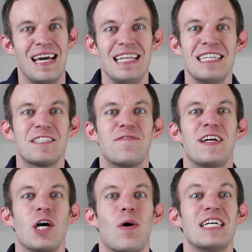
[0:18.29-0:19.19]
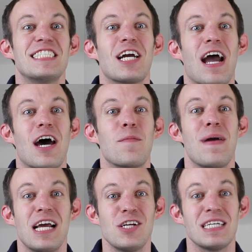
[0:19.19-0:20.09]
In this video, I share how to
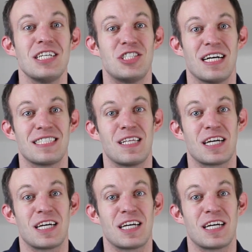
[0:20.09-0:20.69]
manually adjust